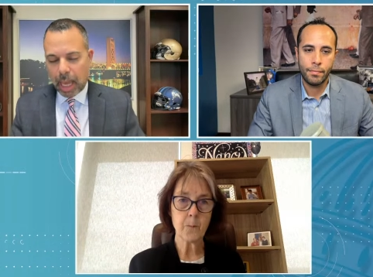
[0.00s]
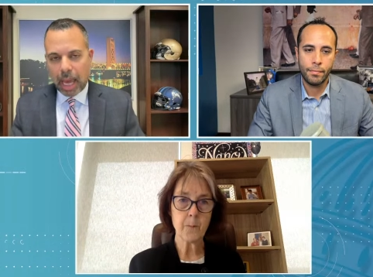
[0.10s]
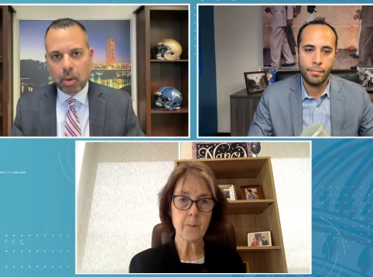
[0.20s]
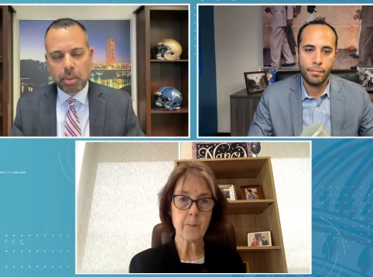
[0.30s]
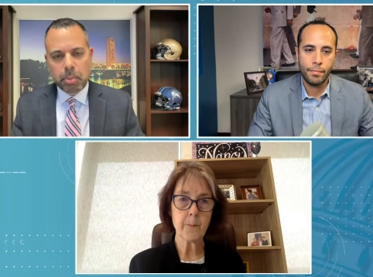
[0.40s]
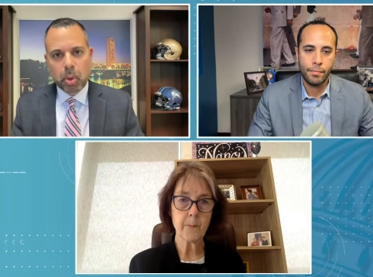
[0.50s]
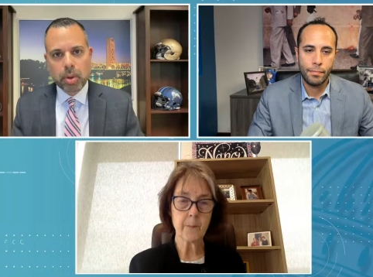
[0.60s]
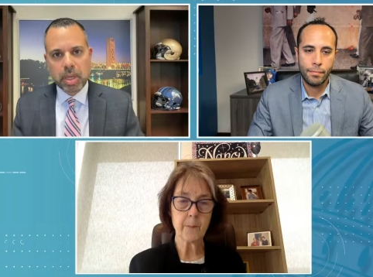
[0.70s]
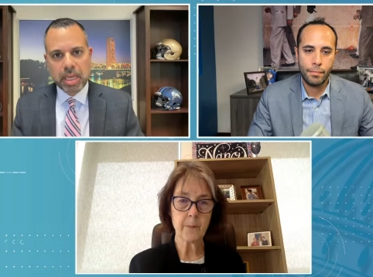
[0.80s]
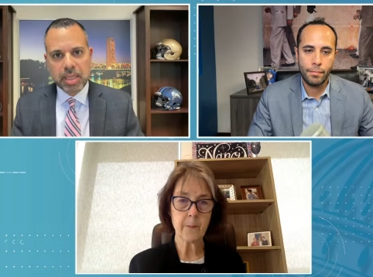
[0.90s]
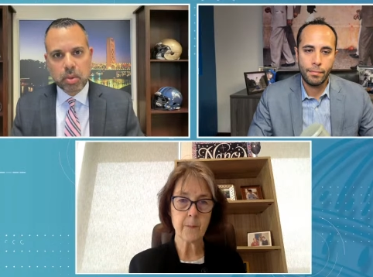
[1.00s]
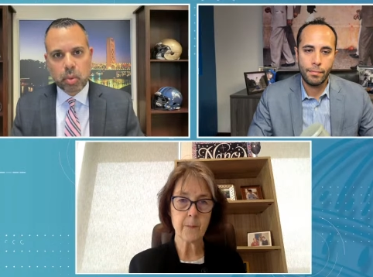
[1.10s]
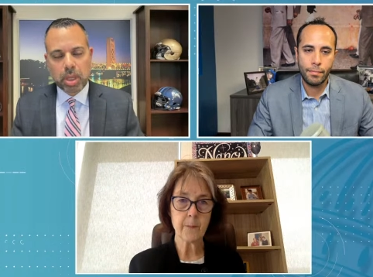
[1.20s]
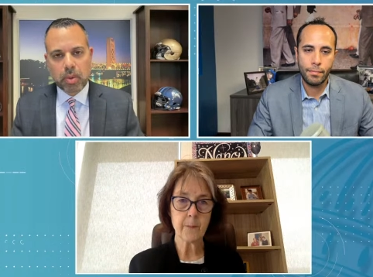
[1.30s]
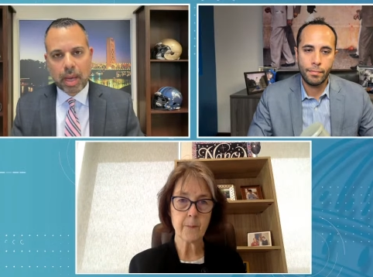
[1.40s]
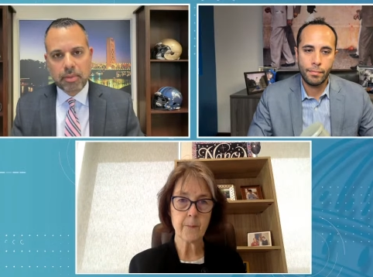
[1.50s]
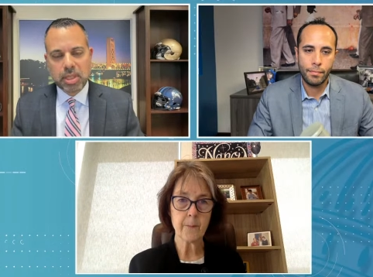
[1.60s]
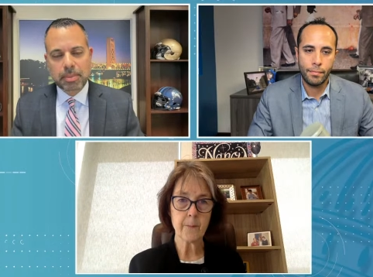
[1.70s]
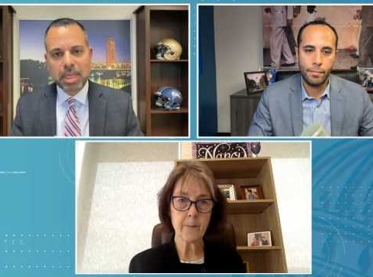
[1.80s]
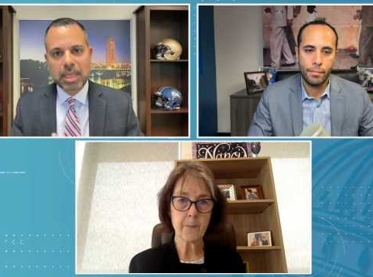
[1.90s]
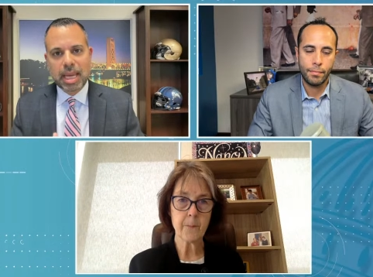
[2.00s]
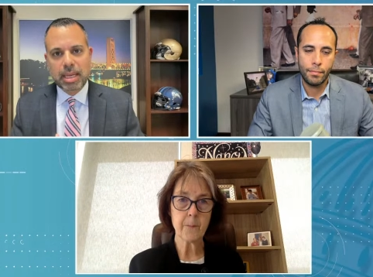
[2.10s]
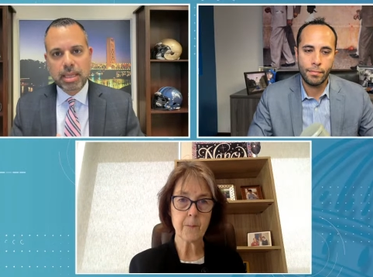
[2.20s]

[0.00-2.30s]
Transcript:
Speaker 1: How important is it when you have something that